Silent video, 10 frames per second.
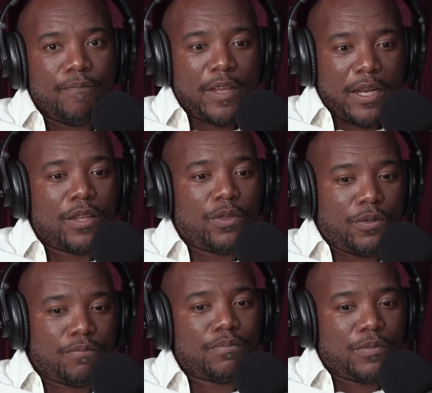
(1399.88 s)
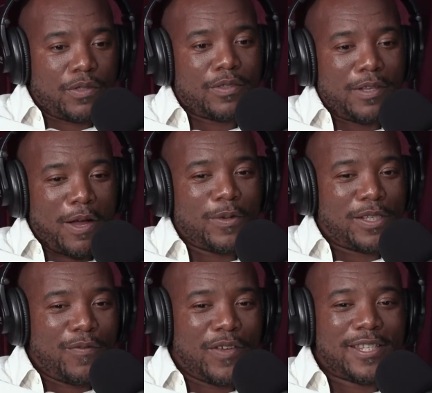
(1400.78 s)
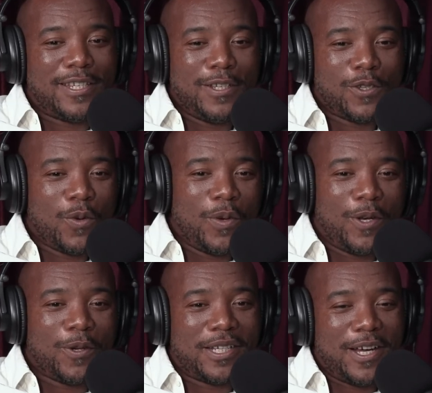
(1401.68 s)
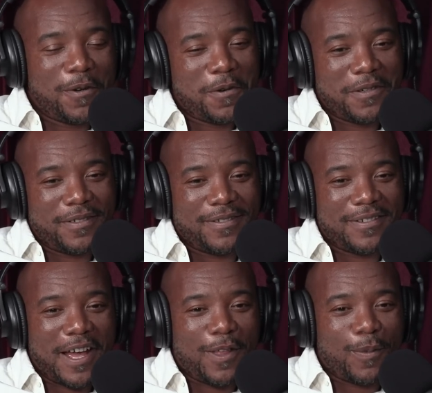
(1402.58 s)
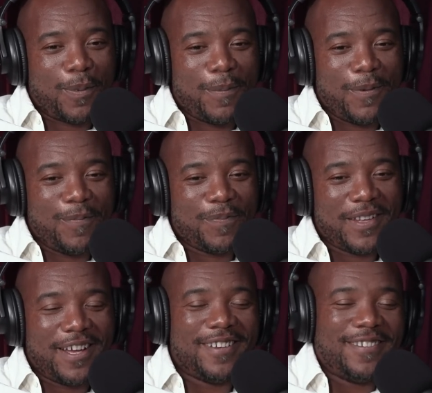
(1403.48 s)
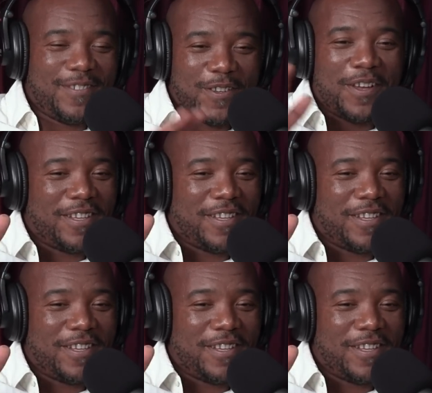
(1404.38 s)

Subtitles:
And I thought I was a Vitsi, so we looked down on other people. No,